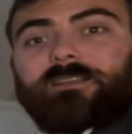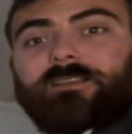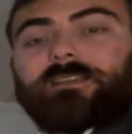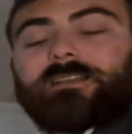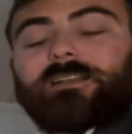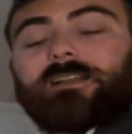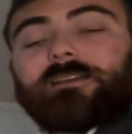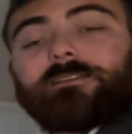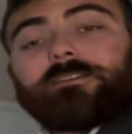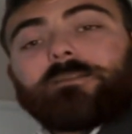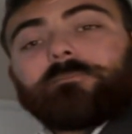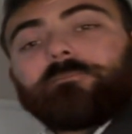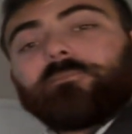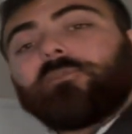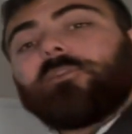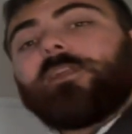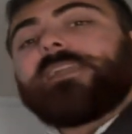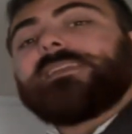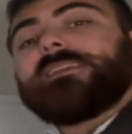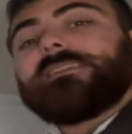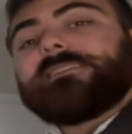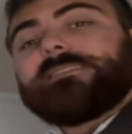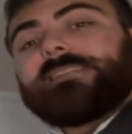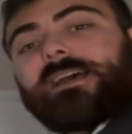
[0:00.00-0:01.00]
And I'm going to
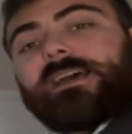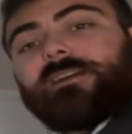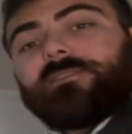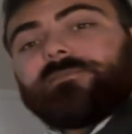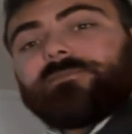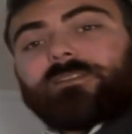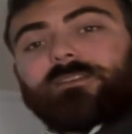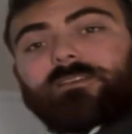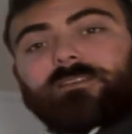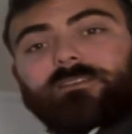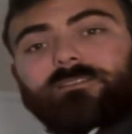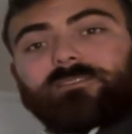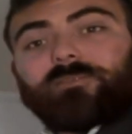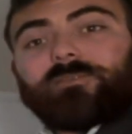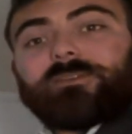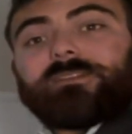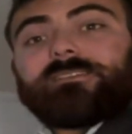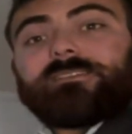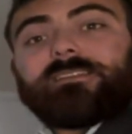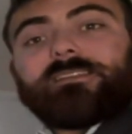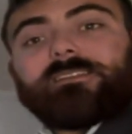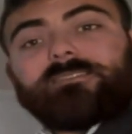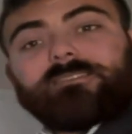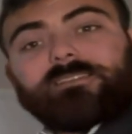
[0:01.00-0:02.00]
break it down so it's
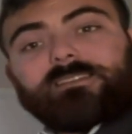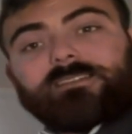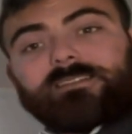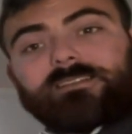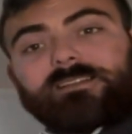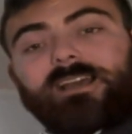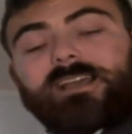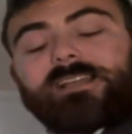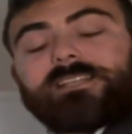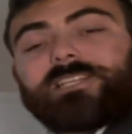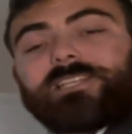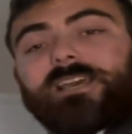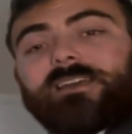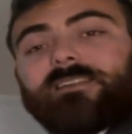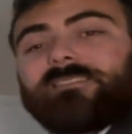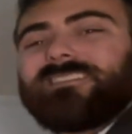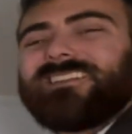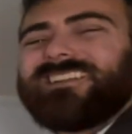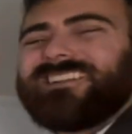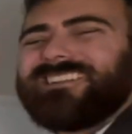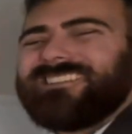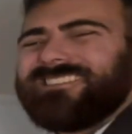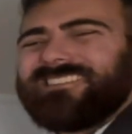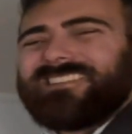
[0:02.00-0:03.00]
easy to digest
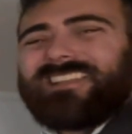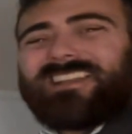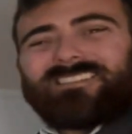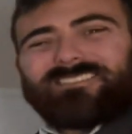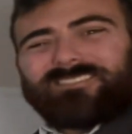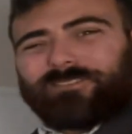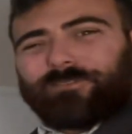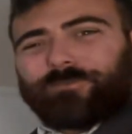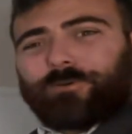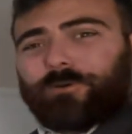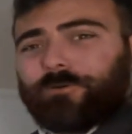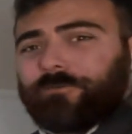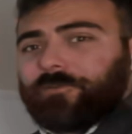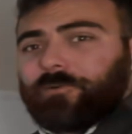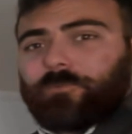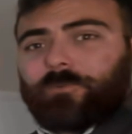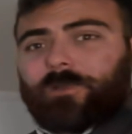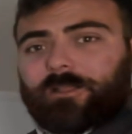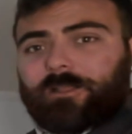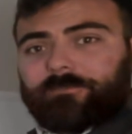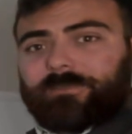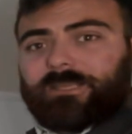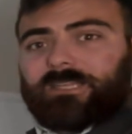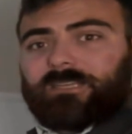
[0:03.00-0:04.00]
and it's not so
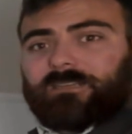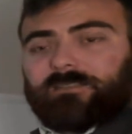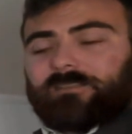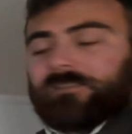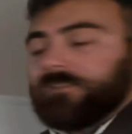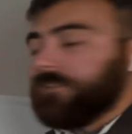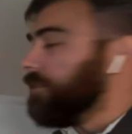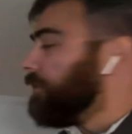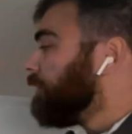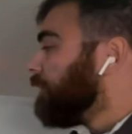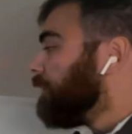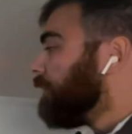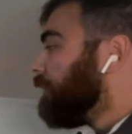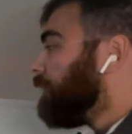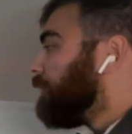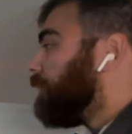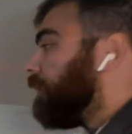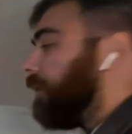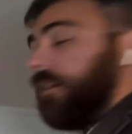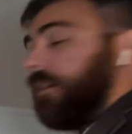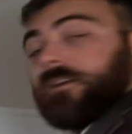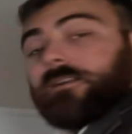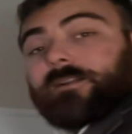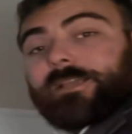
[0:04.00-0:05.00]
overwhelming.
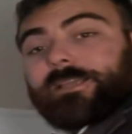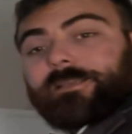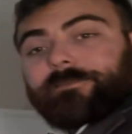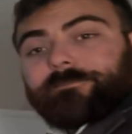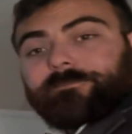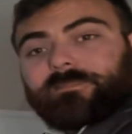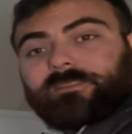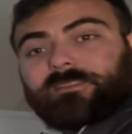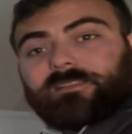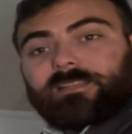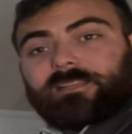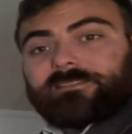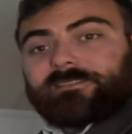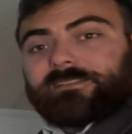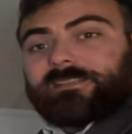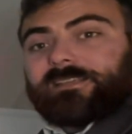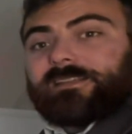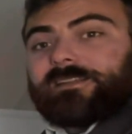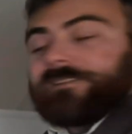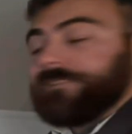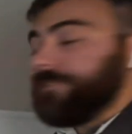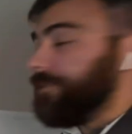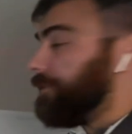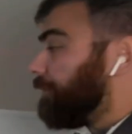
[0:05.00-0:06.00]
All right, let's get
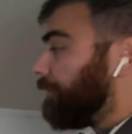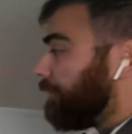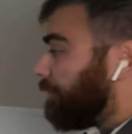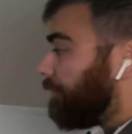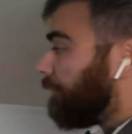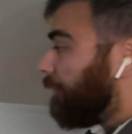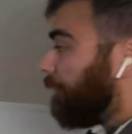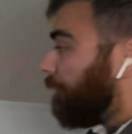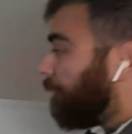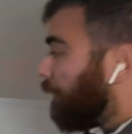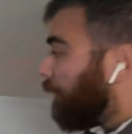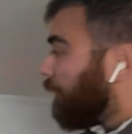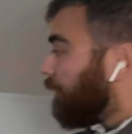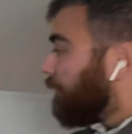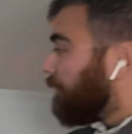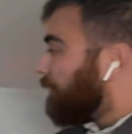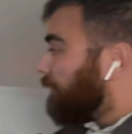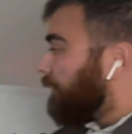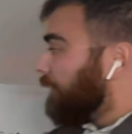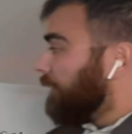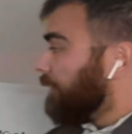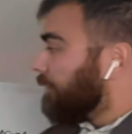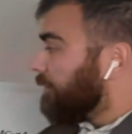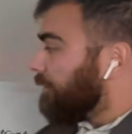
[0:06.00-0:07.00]
into it. So the
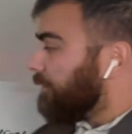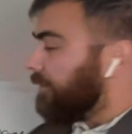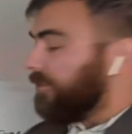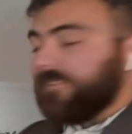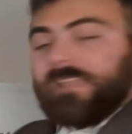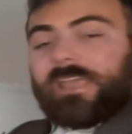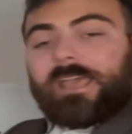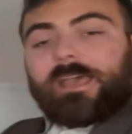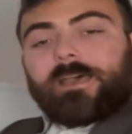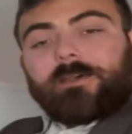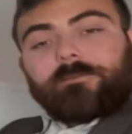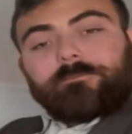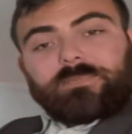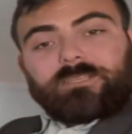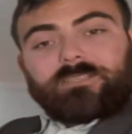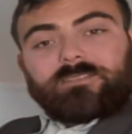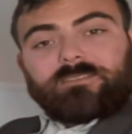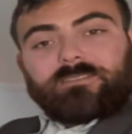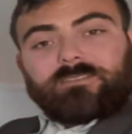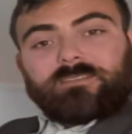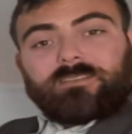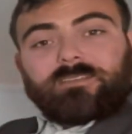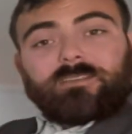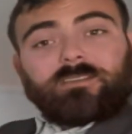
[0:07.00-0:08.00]
first step
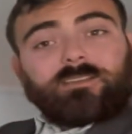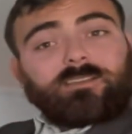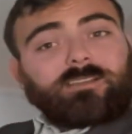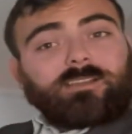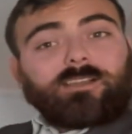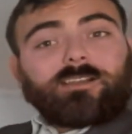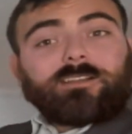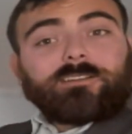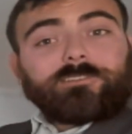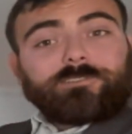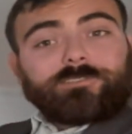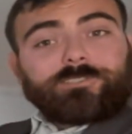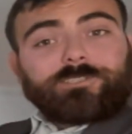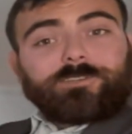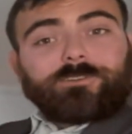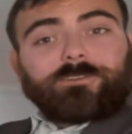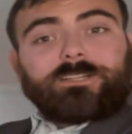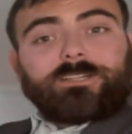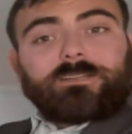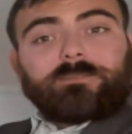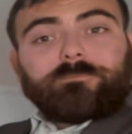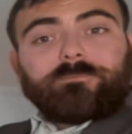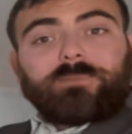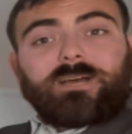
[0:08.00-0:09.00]
on your
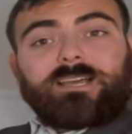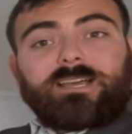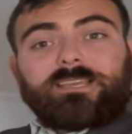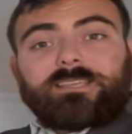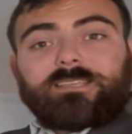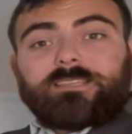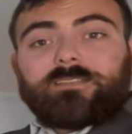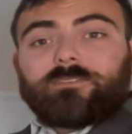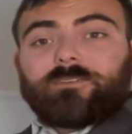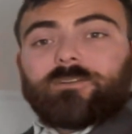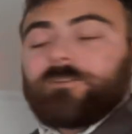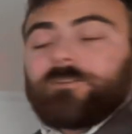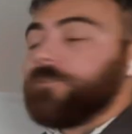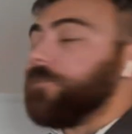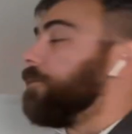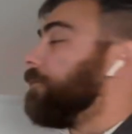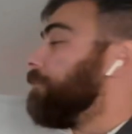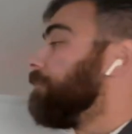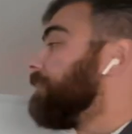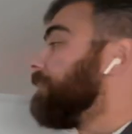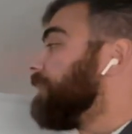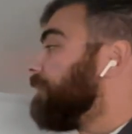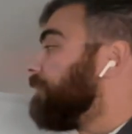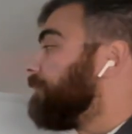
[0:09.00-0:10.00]
journey to buying your
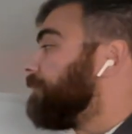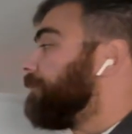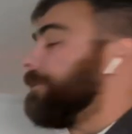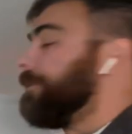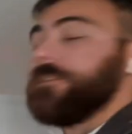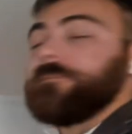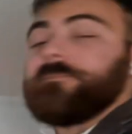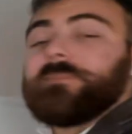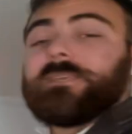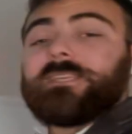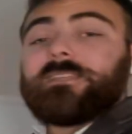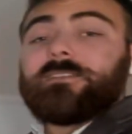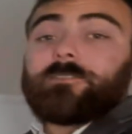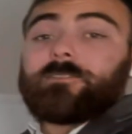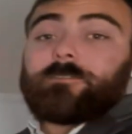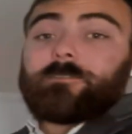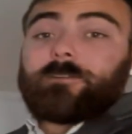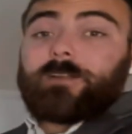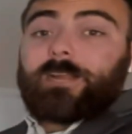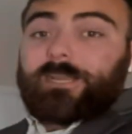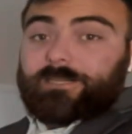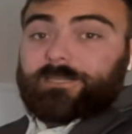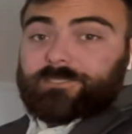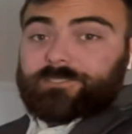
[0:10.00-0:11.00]
home is going to be your
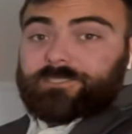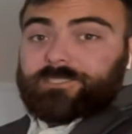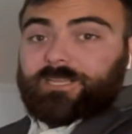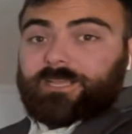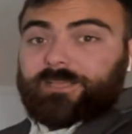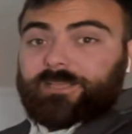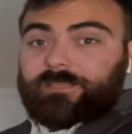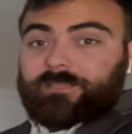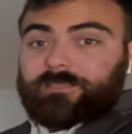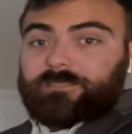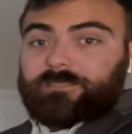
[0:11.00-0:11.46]
credit check.